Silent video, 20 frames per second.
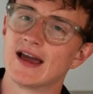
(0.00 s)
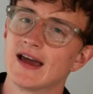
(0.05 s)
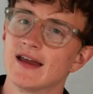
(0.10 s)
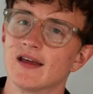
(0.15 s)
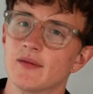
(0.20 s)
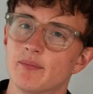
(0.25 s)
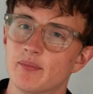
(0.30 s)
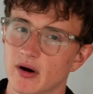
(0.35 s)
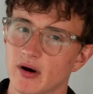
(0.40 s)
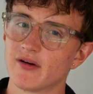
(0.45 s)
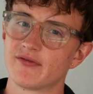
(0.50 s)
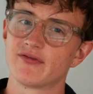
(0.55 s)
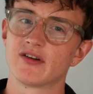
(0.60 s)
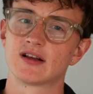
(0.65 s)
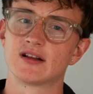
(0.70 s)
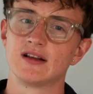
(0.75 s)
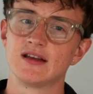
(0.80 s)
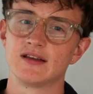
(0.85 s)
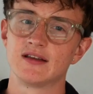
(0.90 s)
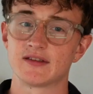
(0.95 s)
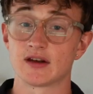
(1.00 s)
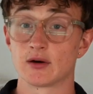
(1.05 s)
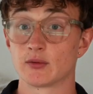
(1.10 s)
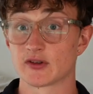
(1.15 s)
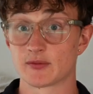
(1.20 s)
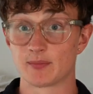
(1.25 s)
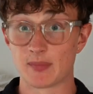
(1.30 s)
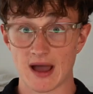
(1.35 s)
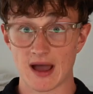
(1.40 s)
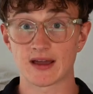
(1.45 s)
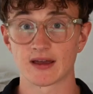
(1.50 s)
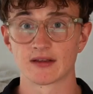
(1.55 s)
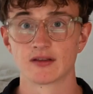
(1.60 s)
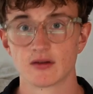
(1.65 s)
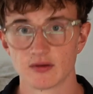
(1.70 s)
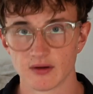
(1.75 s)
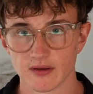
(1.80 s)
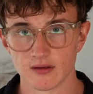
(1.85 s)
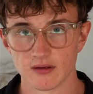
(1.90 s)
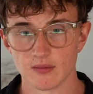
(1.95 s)
I hit it perfectly, and then I was back in
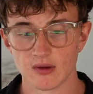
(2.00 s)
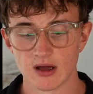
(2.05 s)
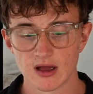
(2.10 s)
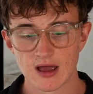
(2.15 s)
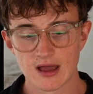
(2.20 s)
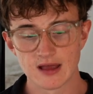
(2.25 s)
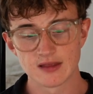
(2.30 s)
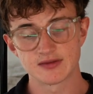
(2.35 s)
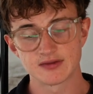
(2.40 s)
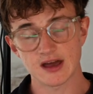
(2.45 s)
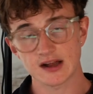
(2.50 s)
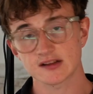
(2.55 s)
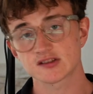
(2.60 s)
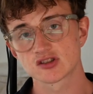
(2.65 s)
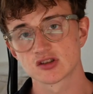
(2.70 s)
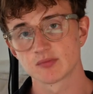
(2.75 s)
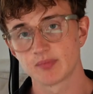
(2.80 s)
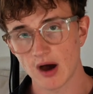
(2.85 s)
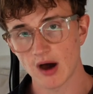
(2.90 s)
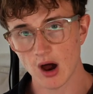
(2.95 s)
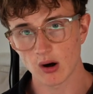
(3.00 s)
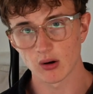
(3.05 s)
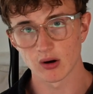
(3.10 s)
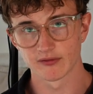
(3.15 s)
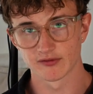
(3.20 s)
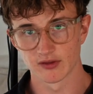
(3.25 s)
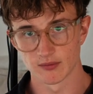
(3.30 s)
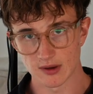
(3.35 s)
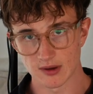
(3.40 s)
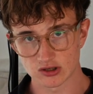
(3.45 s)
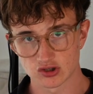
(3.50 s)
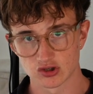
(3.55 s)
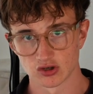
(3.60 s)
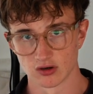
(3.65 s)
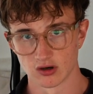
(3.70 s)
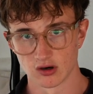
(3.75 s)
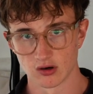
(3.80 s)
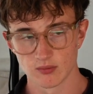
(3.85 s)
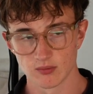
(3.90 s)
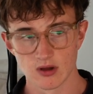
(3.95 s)
the rhythm. That's the power of the
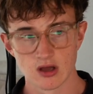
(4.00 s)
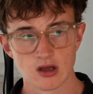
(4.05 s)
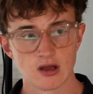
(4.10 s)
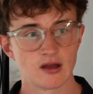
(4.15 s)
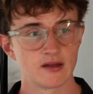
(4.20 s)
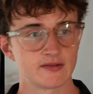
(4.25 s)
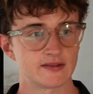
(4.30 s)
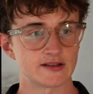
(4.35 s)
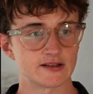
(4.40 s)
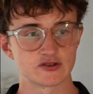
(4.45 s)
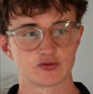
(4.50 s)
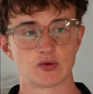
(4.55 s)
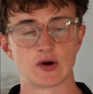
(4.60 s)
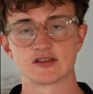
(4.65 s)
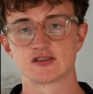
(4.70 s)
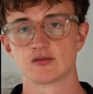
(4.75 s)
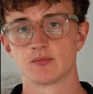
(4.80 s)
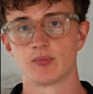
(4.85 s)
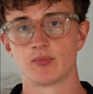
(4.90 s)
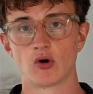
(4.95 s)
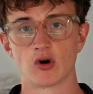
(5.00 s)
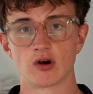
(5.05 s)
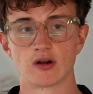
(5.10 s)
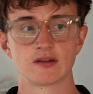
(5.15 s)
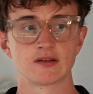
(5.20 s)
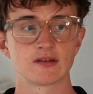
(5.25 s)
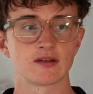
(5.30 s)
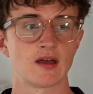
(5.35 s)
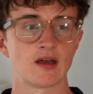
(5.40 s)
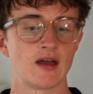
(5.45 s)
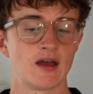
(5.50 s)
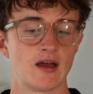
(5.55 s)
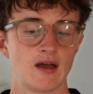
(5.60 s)
metronome. That's why it's important.